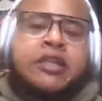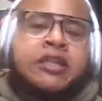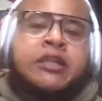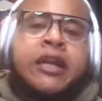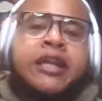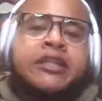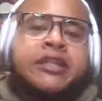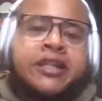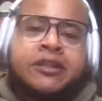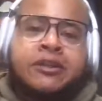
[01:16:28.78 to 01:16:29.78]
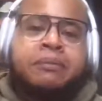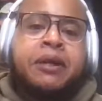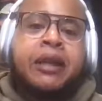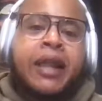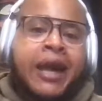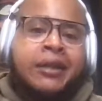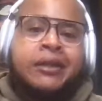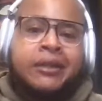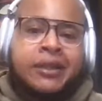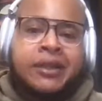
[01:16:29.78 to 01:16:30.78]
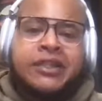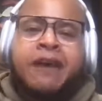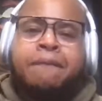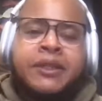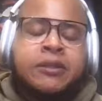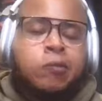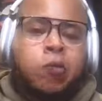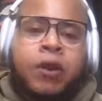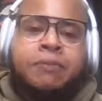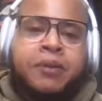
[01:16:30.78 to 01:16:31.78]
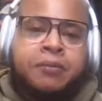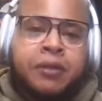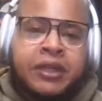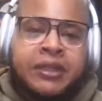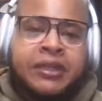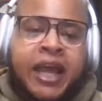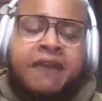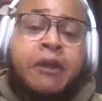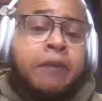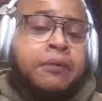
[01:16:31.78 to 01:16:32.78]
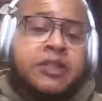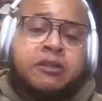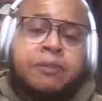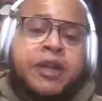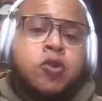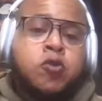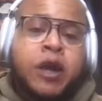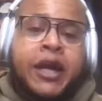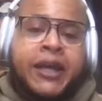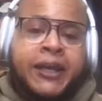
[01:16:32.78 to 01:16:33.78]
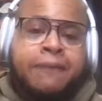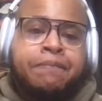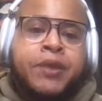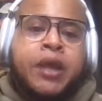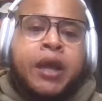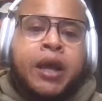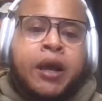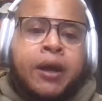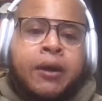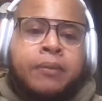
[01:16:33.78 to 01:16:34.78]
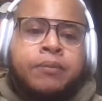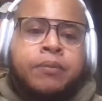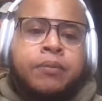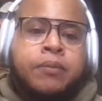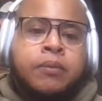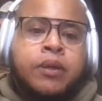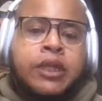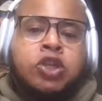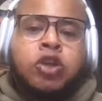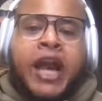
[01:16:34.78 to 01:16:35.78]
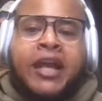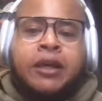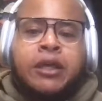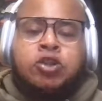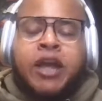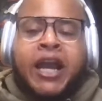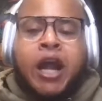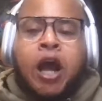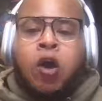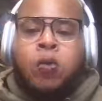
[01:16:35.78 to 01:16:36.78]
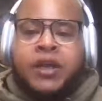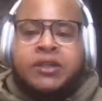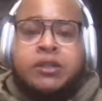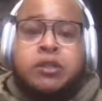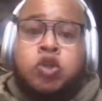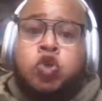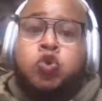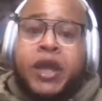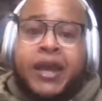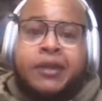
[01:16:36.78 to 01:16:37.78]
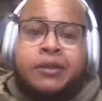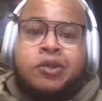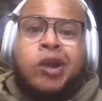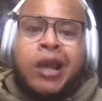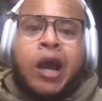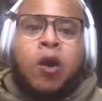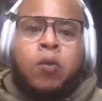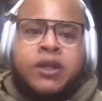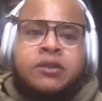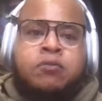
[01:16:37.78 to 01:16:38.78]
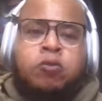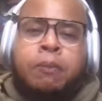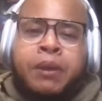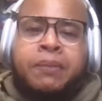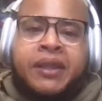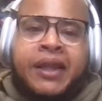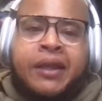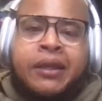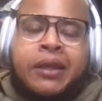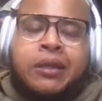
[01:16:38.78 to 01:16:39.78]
just instilled in me a lot of good things. I've met some great people in this life, but just being who I am. You gotta always do that. You gotta always remember that.